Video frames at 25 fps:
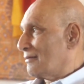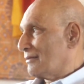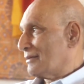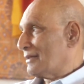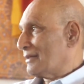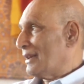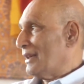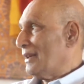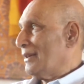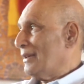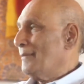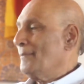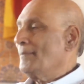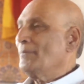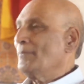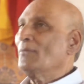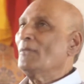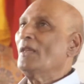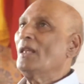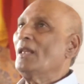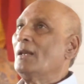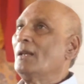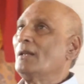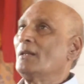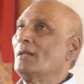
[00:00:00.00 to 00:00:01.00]
Okay?
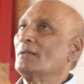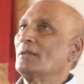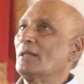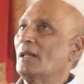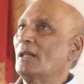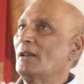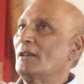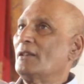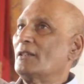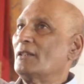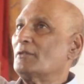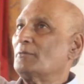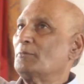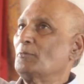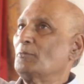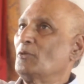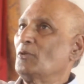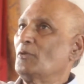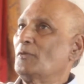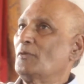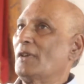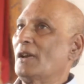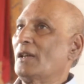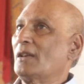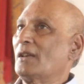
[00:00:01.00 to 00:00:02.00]
Then let's
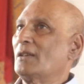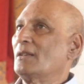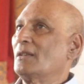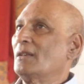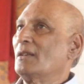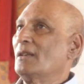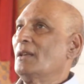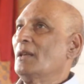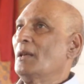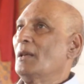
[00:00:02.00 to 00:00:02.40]
move on.